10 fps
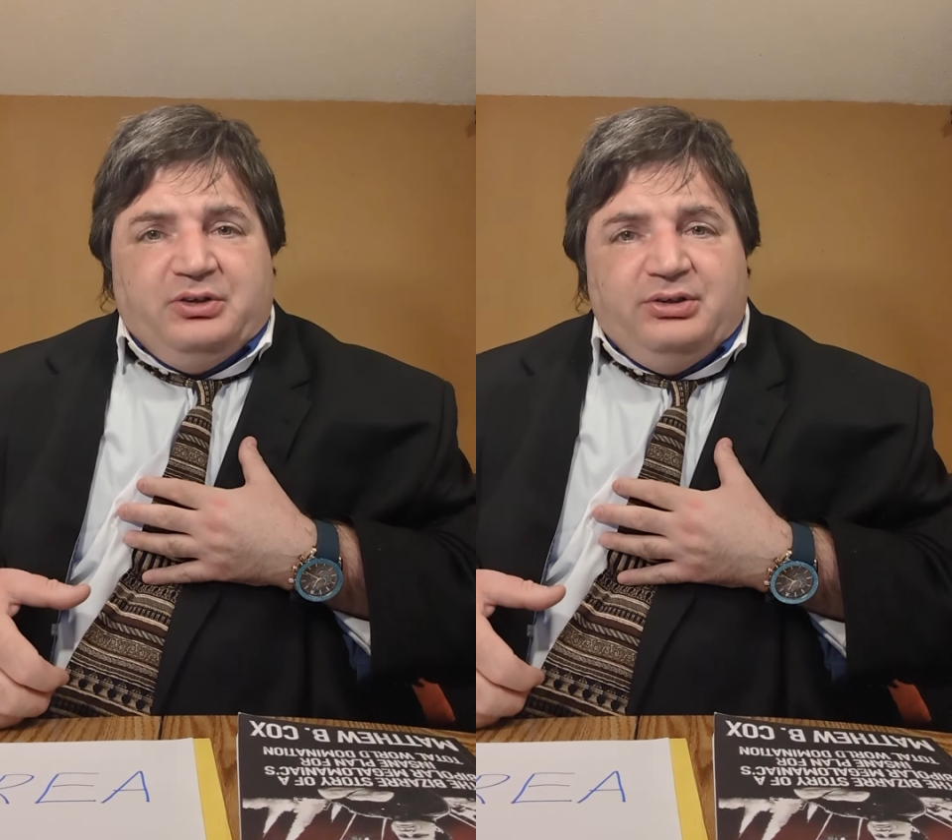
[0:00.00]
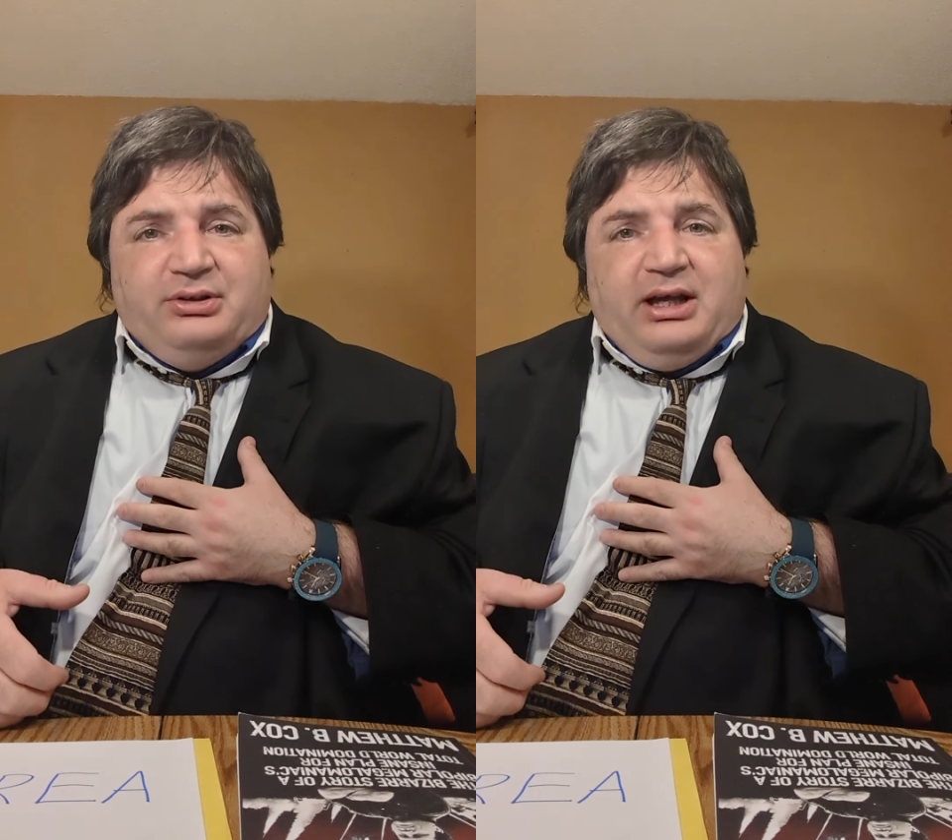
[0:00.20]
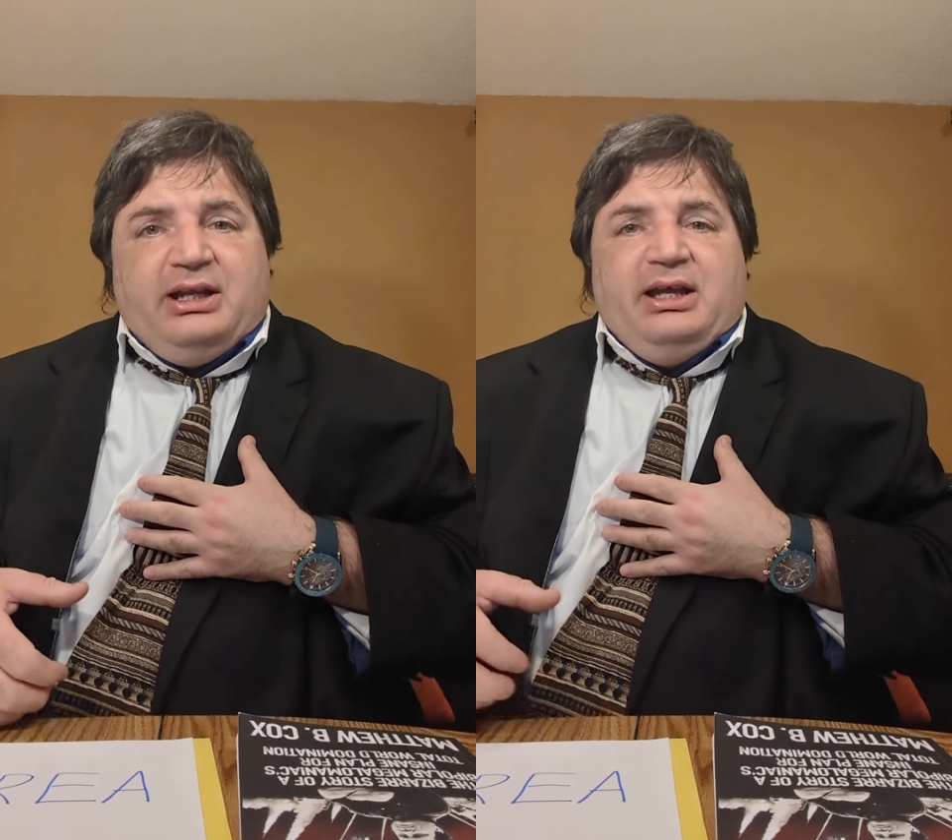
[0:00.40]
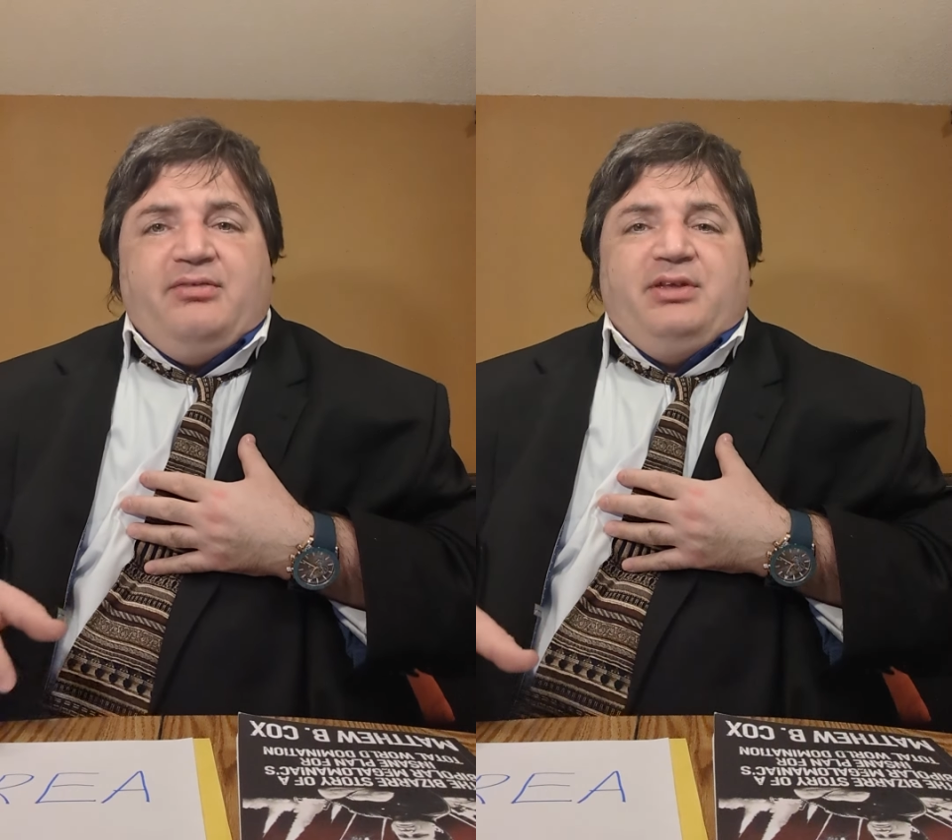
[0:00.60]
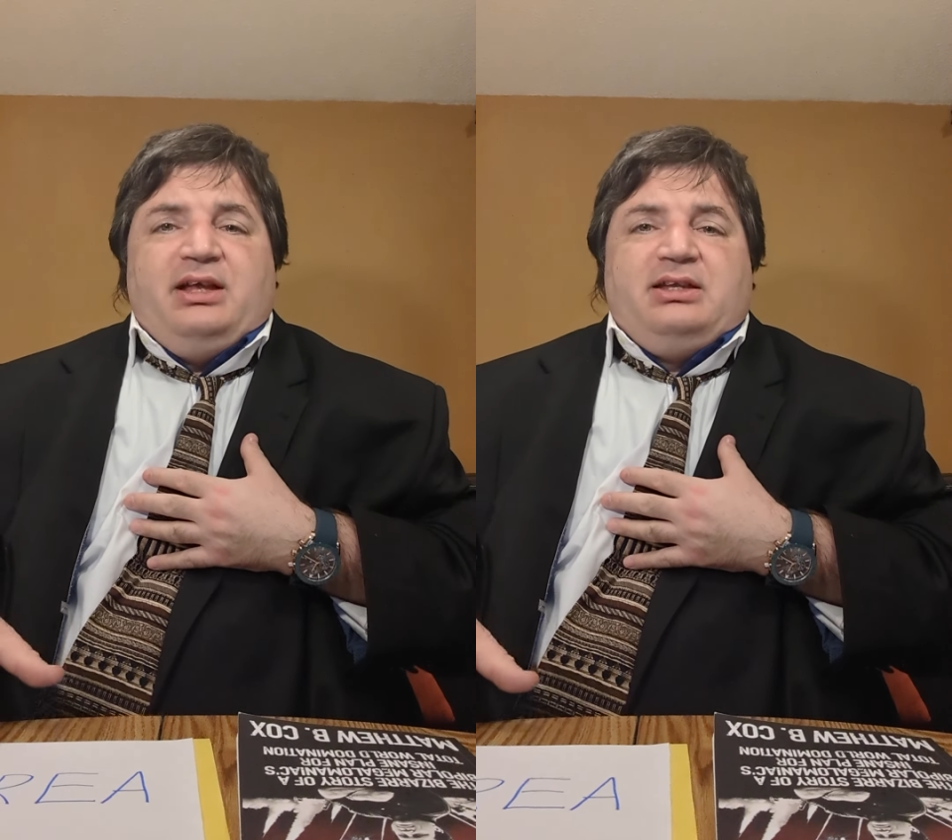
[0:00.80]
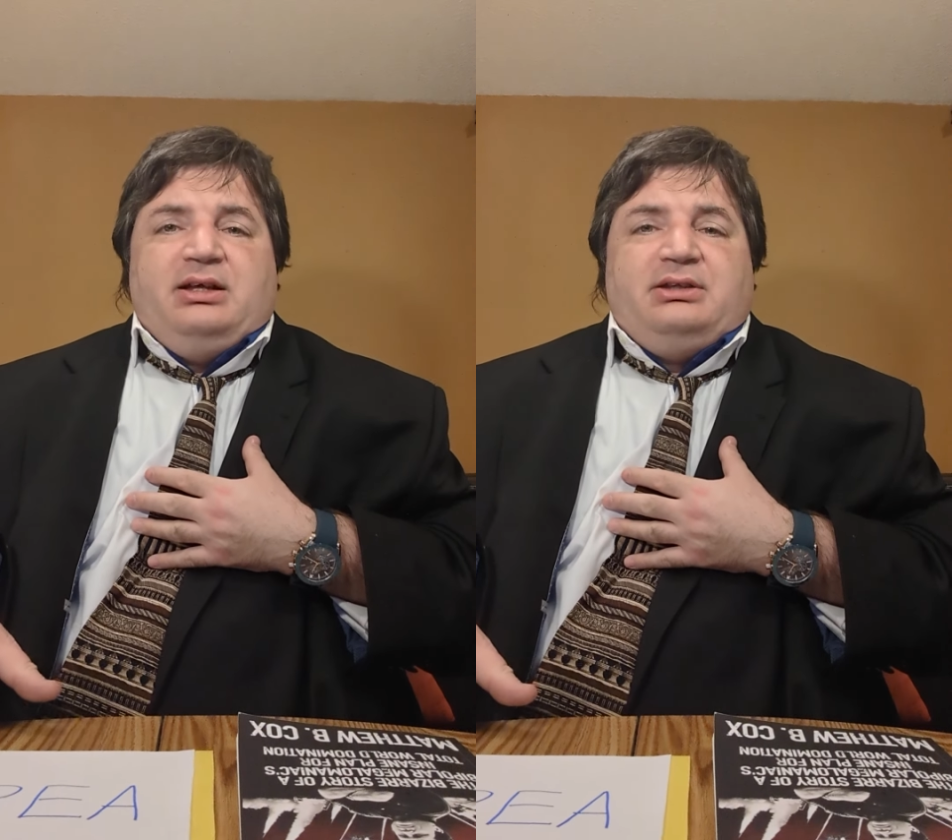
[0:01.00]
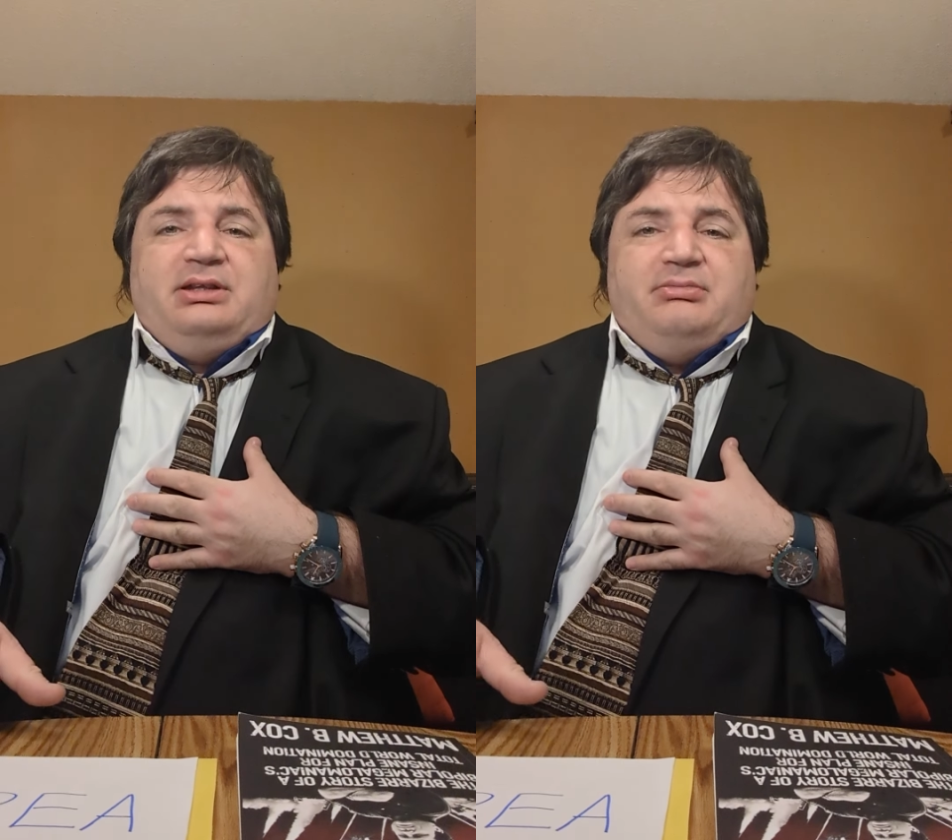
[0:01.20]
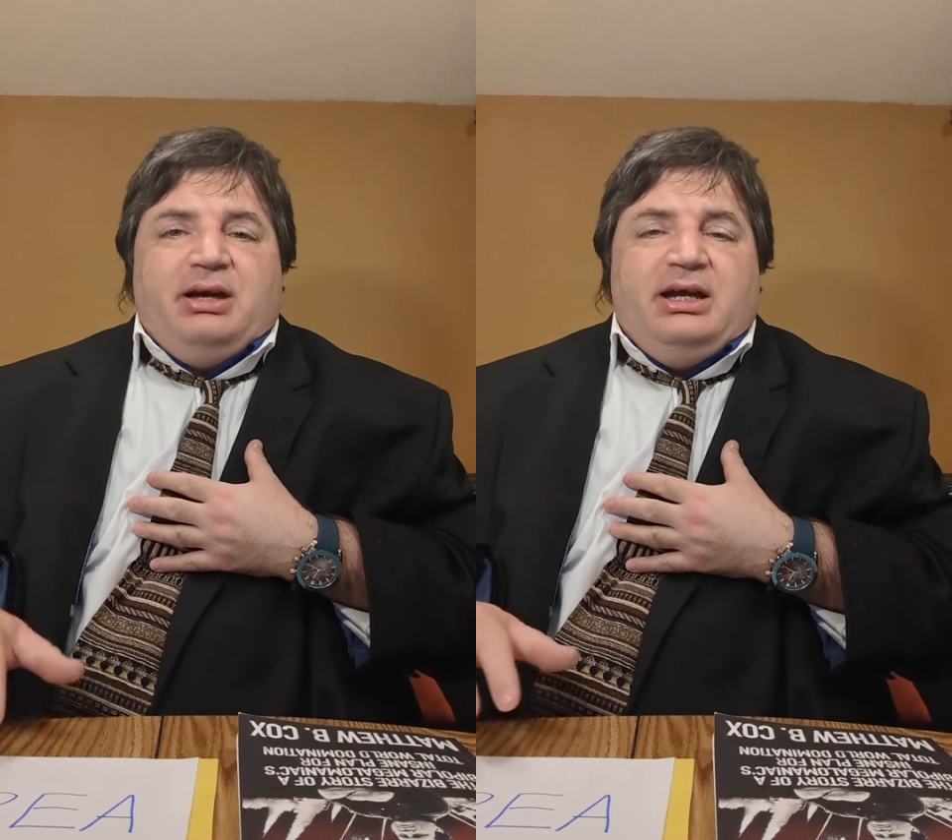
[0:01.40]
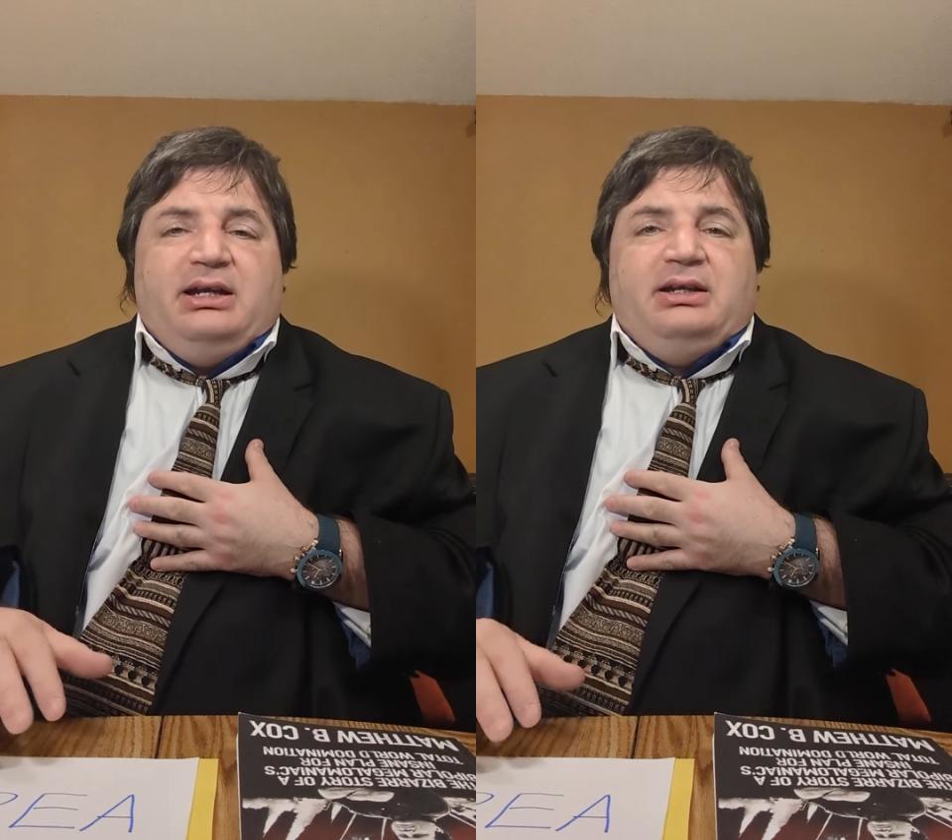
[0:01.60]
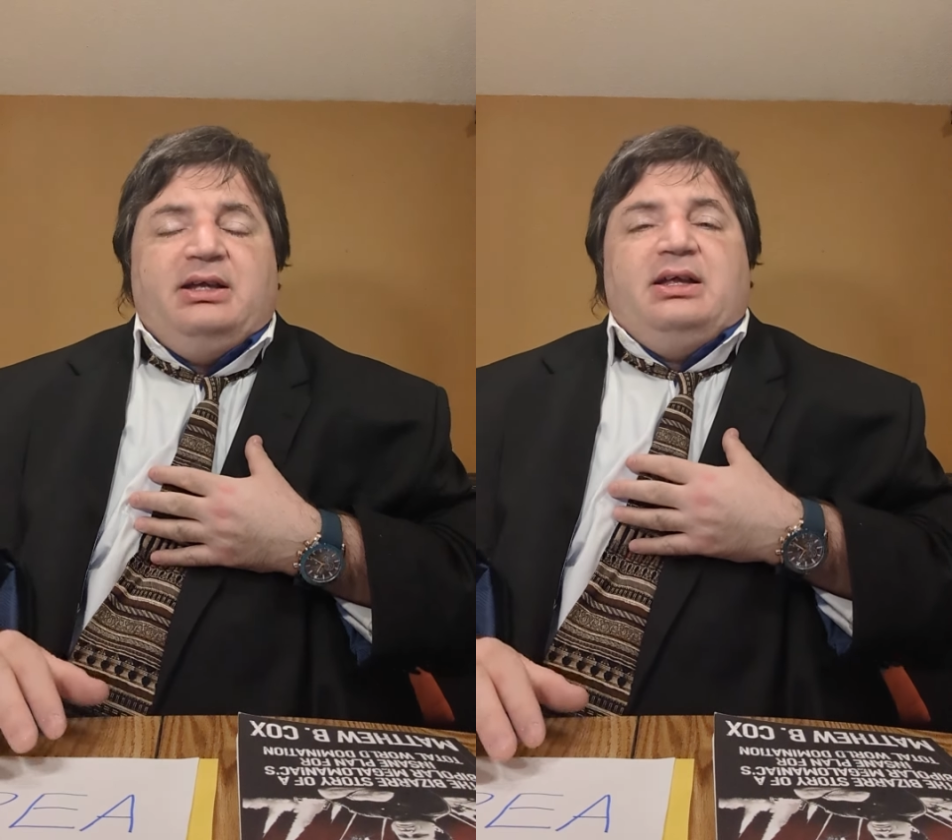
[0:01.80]
do not have that guilty
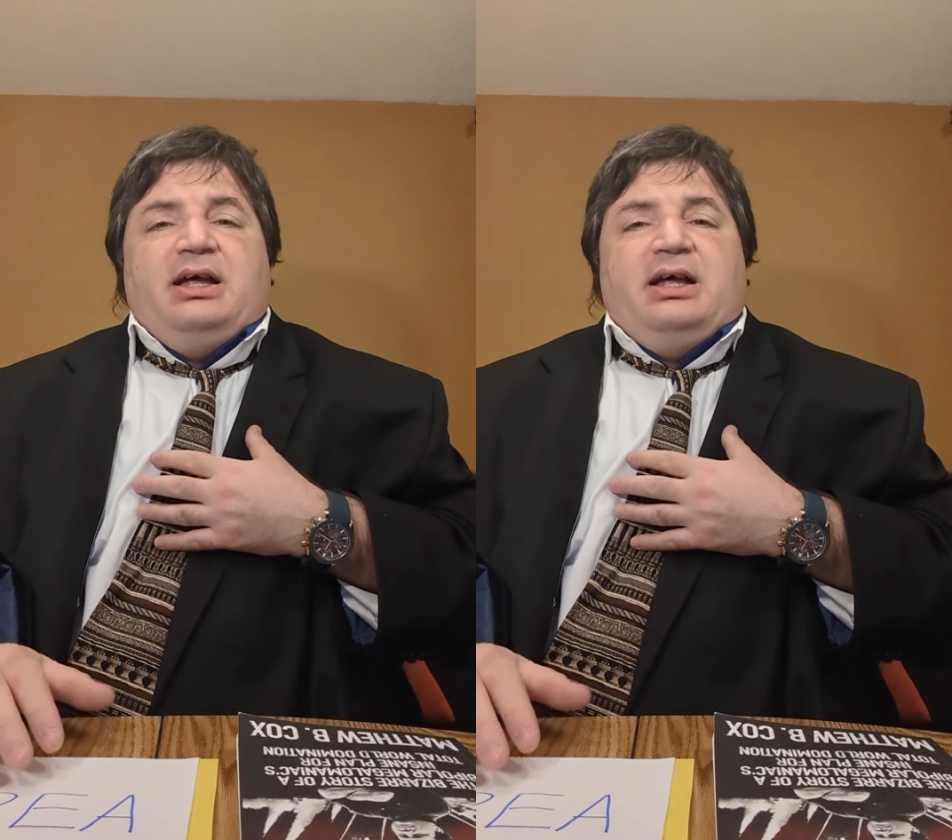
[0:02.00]
mind.